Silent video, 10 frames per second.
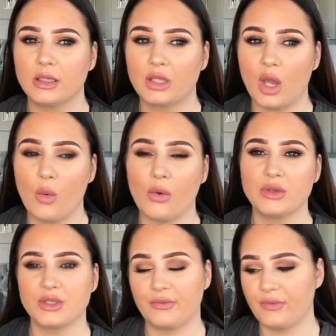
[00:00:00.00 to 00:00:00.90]
go
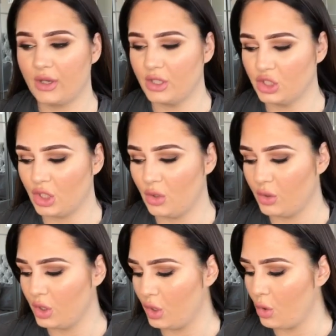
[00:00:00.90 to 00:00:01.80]
on to first show
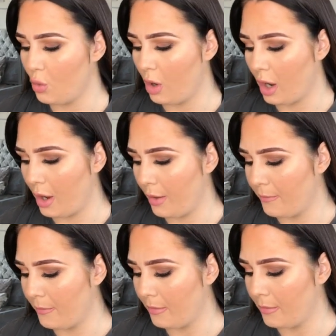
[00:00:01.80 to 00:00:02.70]
you
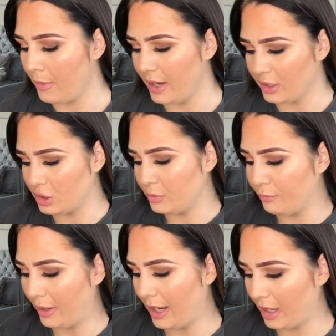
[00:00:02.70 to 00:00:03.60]
my
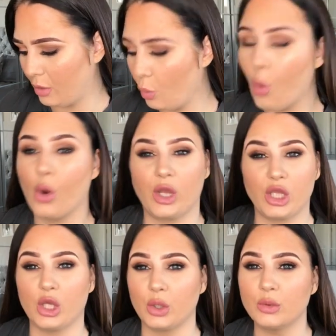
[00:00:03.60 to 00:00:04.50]
bag, what I
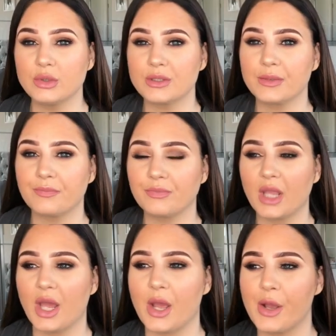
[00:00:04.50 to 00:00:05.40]
use,
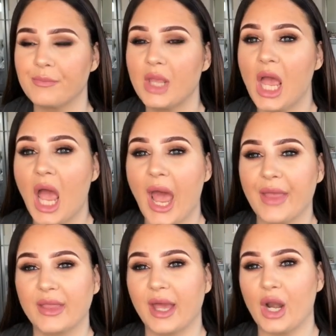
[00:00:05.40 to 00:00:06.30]
and
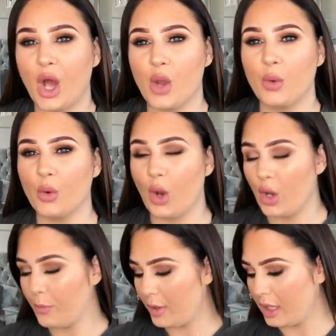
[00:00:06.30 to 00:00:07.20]
then I will
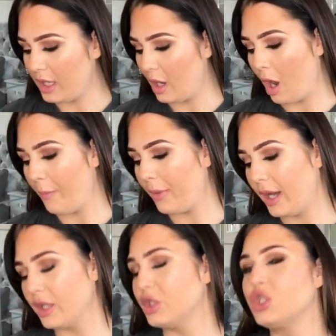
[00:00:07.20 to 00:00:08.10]
open it up
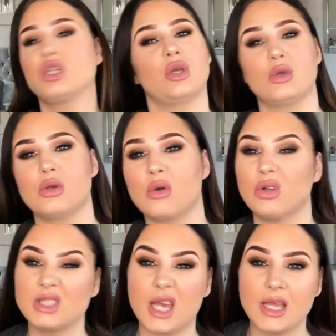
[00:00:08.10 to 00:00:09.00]
and show you
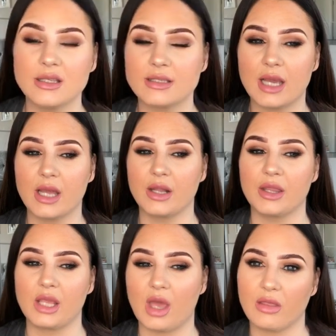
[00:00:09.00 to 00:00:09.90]
contents
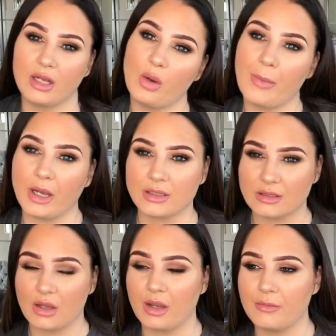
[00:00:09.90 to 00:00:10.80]
and the other little bags
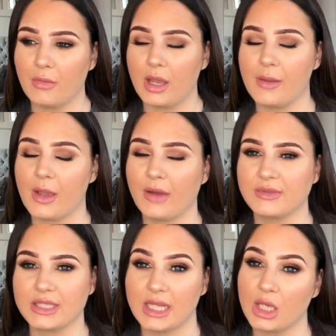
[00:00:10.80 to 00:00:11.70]
that I might have
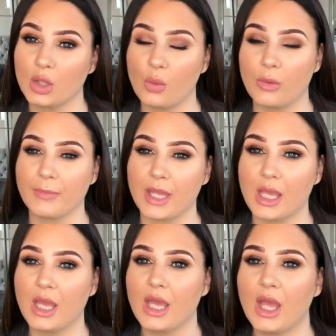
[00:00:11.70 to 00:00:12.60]
to take along with me.
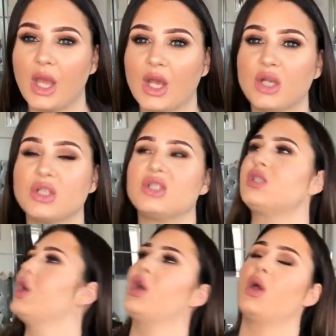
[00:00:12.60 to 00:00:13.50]

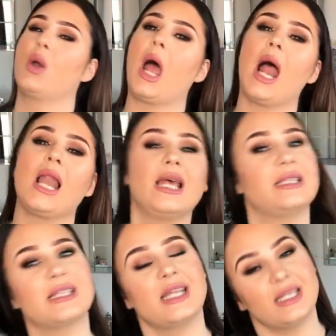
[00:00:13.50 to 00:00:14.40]
So
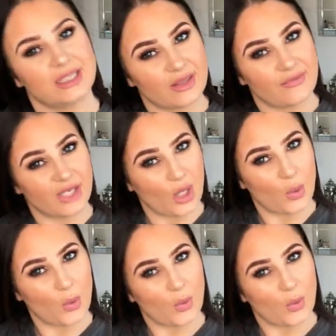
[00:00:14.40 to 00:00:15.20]
let's get into the video.